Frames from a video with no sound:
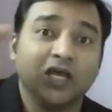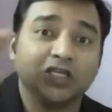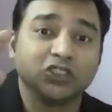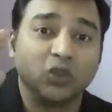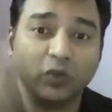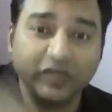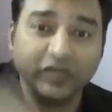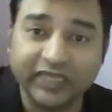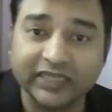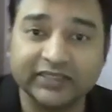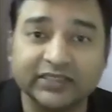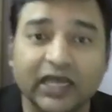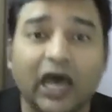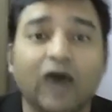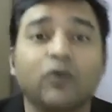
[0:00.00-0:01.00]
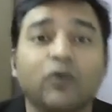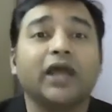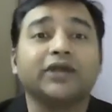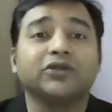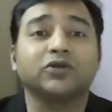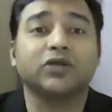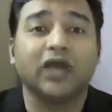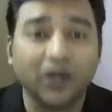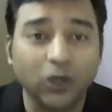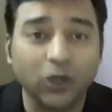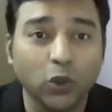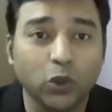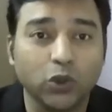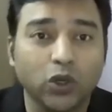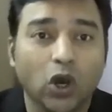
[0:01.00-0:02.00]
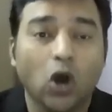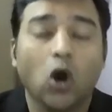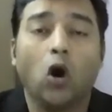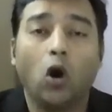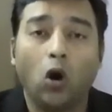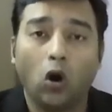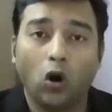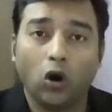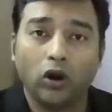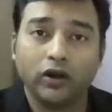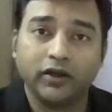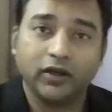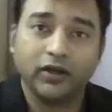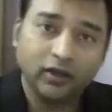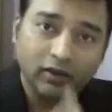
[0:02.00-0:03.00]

So with this, I would like to conclude on